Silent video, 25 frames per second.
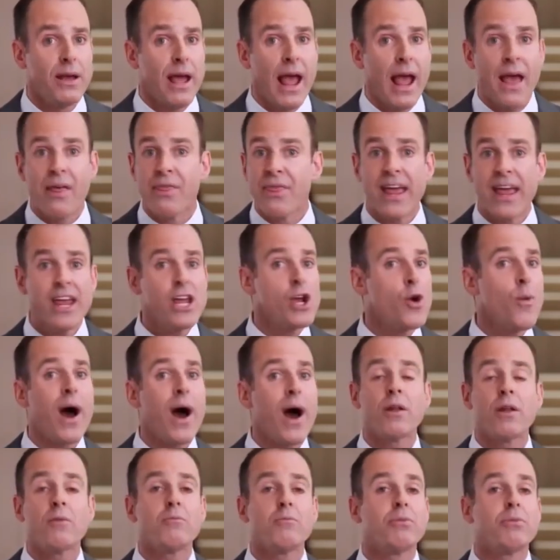And they can go
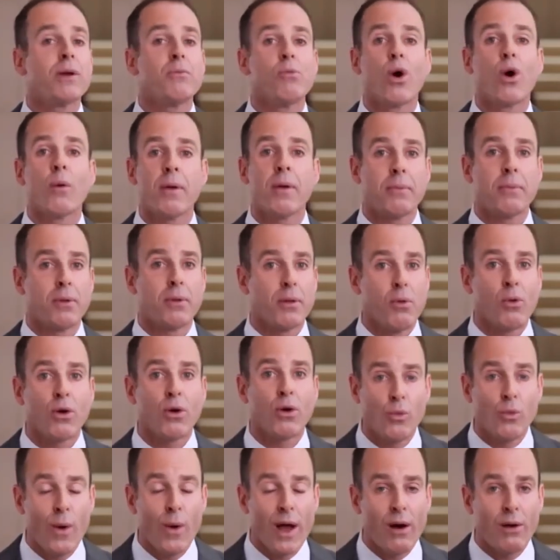out and bring more people aboard
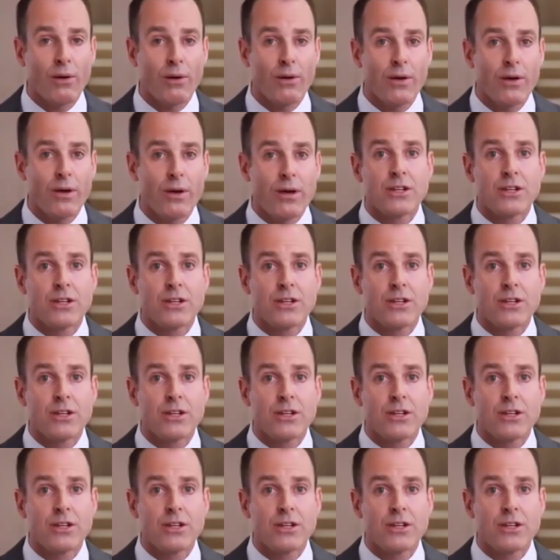as well.